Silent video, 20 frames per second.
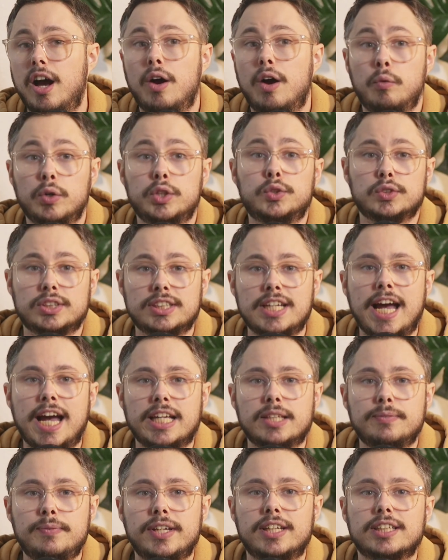which was
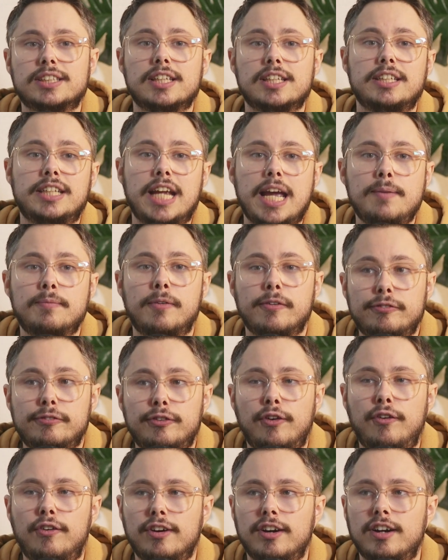nice because the day
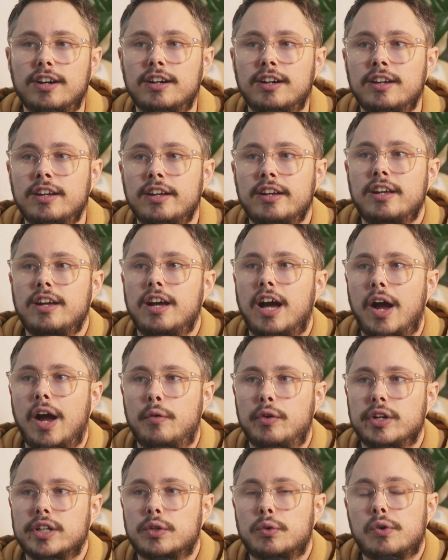before I
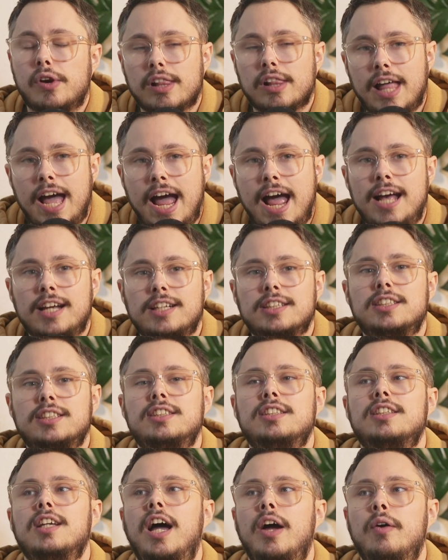wanted to
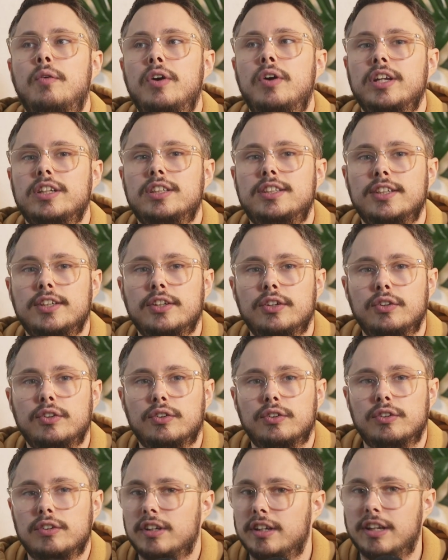relax. I wanted
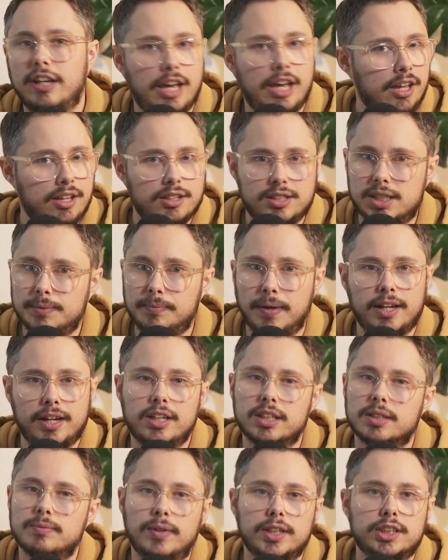to spend
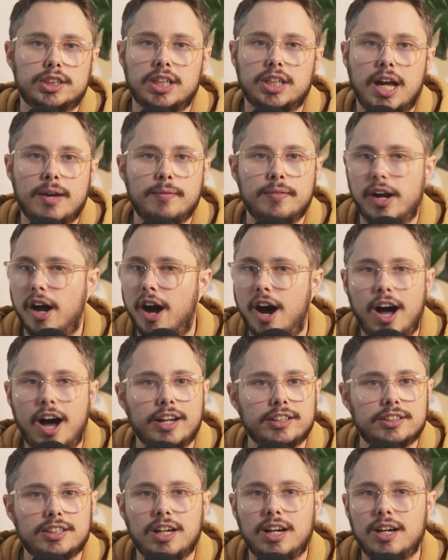as much time in a
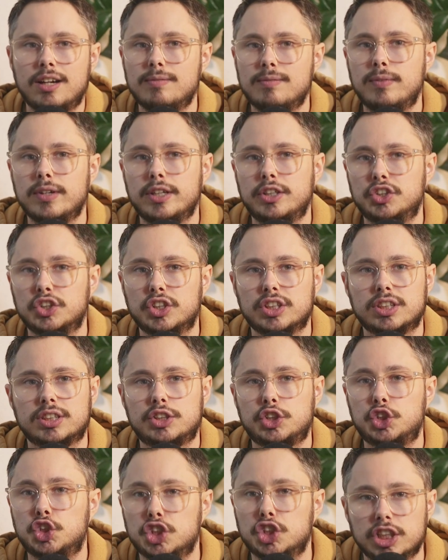hot tub, but
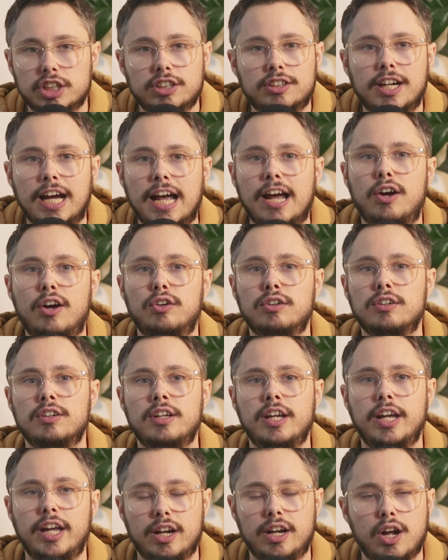just chill out
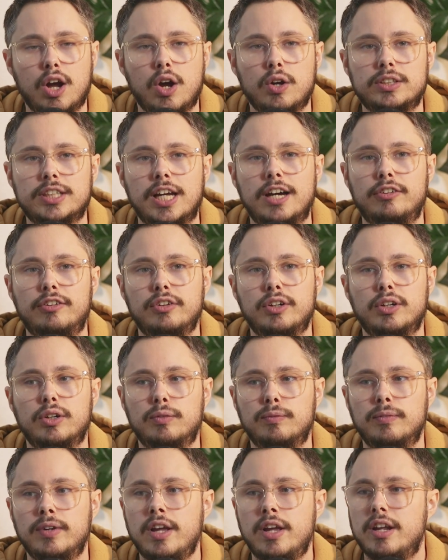in a hotel
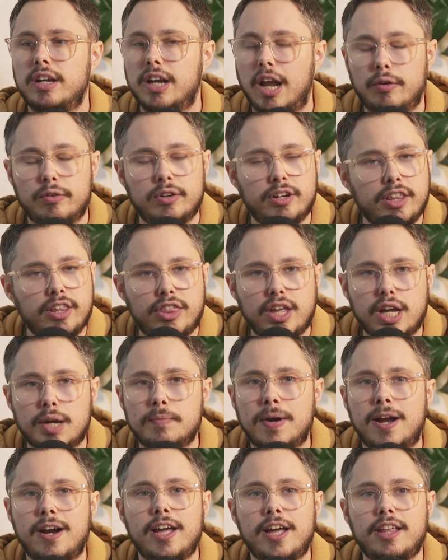room, not really think
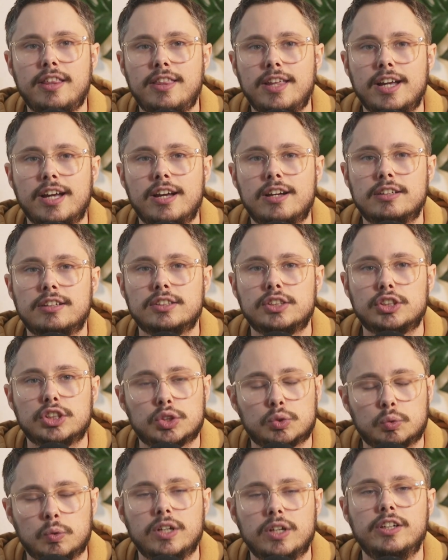about anything else,
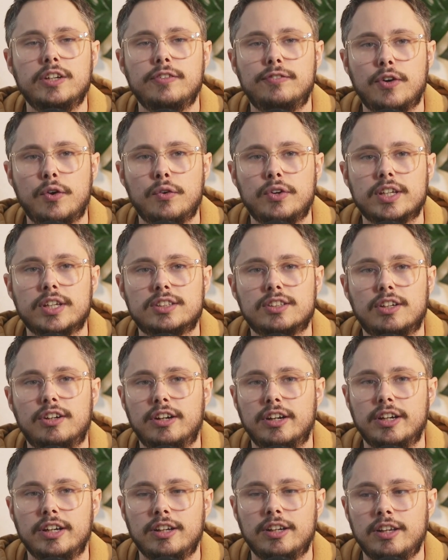just really focus
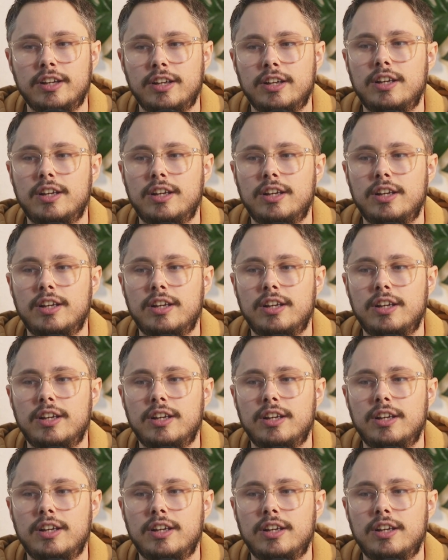on